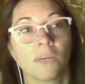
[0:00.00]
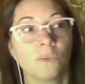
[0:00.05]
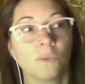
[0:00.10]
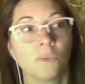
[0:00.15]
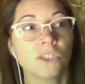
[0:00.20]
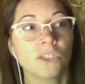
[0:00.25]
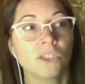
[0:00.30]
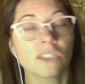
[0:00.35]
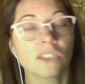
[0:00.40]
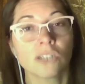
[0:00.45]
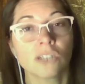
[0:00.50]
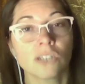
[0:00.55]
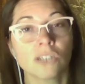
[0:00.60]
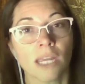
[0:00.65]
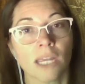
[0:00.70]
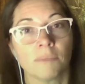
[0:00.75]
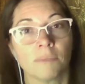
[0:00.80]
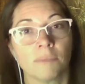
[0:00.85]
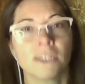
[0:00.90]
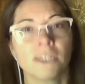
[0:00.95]
which is a
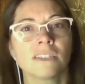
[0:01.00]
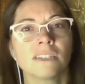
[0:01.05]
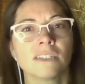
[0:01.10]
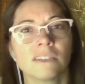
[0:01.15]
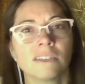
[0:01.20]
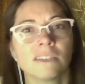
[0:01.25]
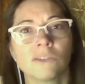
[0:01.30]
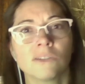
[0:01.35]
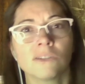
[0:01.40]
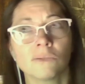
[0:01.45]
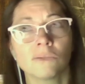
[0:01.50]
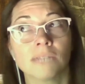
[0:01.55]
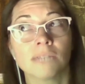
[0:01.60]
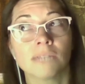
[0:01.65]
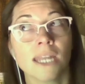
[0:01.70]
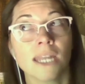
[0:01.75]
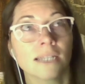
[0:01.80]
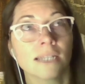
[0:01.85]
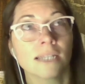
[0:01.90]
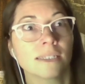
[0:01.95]
shame because you don't
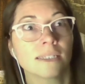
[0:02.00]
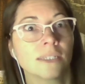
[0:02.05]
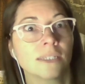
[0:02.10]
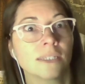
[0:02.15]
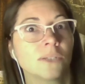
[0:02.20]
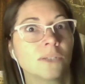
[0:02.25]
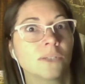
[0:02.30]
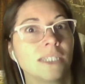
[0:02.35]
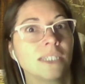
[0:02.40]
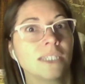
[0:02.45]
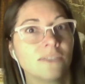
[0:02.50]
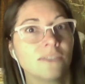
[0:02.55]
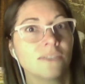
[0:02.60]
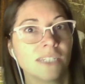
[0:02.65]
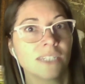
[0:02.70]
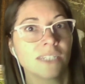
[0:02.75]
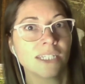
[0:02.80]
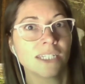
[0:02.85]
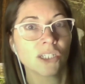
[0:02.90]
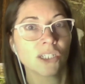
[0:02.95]
necessarily
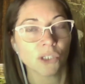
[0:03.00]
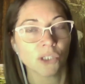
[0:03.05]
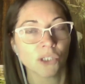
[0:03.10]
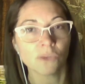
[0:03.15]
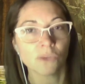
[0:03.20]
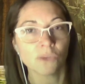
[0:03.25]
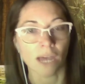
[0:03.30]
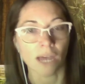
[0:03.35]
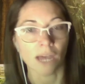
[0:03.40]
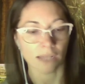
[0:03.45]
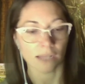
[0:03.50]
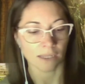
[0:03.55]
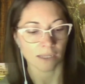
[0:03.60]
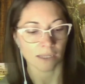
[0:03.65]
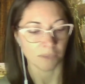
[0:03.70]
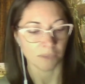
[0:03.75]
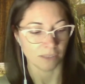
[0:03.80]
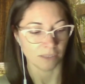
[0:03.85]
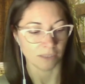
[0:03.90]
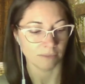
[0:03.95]
even need to do that.
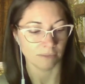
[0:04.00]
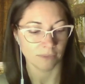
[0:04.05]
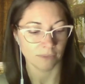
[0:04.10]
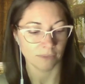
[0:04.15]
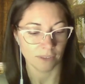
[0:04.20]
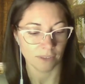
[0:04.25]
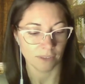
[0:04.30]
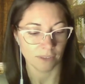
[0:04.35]
I mean,